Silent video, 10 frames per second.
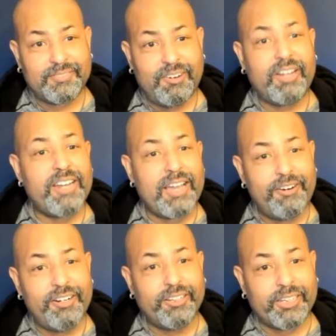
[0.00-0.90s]
Well, not
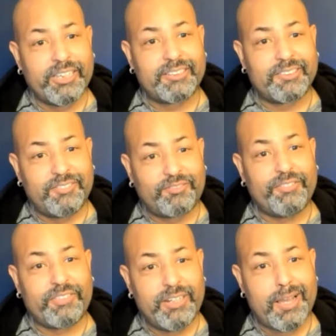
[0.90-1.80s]
really. It's
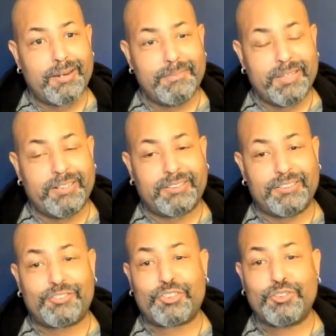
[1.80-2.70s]
59 minutes
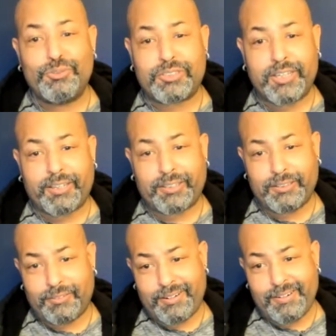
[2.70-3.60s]
and 2 seconds
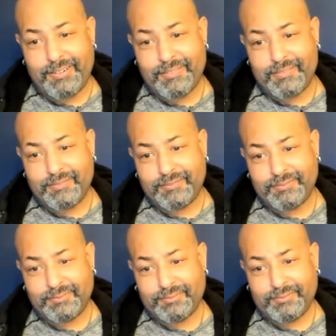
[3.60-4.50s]
right
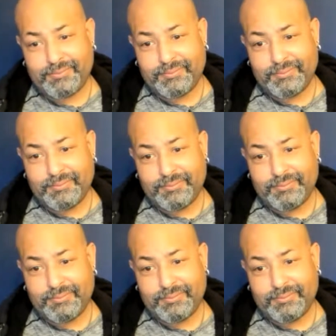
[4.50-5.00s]
now.